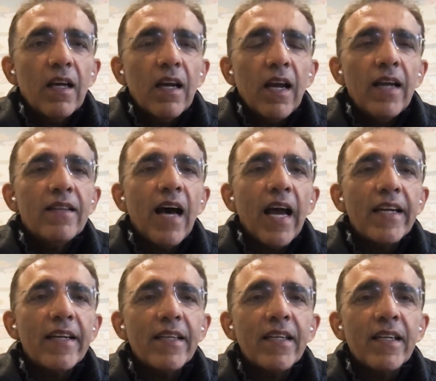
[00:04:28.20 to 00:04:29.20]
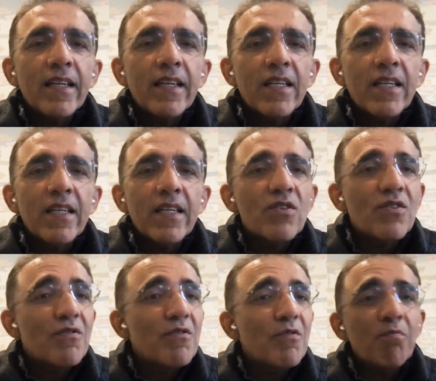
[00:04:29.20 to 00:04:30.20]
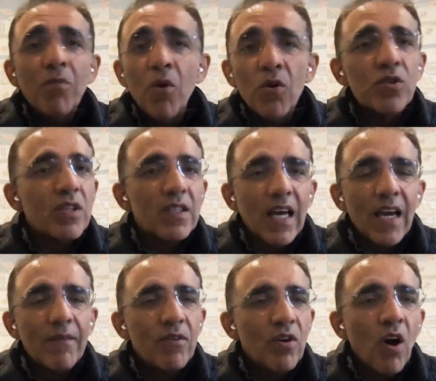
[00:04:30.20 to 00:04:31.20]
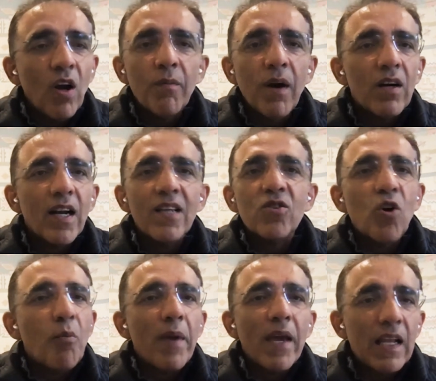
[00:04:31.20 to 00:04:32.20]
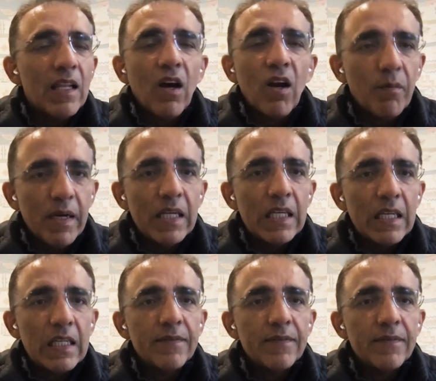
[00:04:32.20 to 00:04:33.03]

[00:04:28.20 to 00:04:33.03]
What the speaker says: And the idea is most of the time not about let's go make a lot of money.